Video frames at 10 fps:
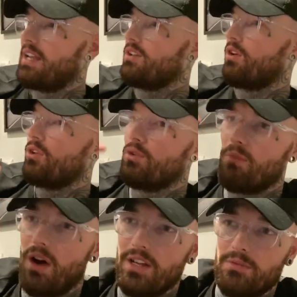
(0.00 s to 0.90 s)
Your
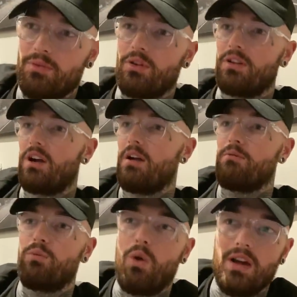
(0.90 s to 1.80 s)
mind's like,
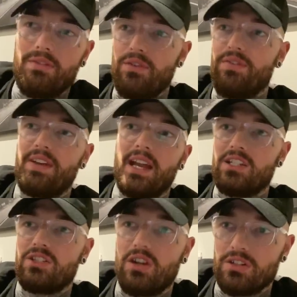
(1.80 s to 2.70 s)
what if you forget to
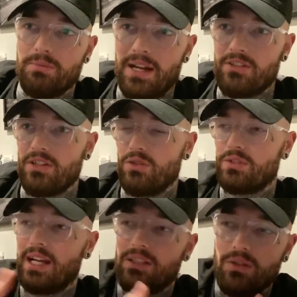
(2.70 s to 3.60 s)
charge your battery and you're
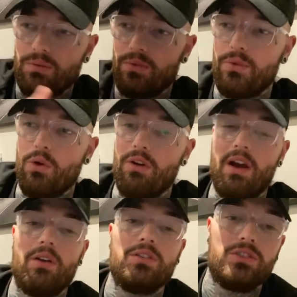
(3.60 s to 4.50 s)
tattooing for 4
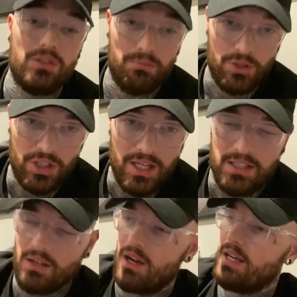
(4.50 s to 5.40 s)
hours, your machine
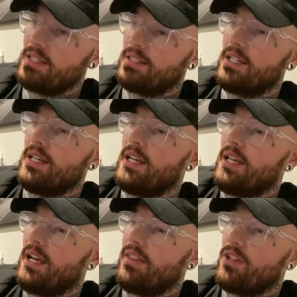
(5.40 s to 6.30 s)
dies,
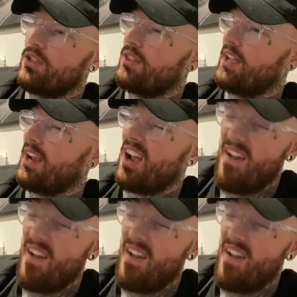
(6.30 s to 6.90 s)
and then you think,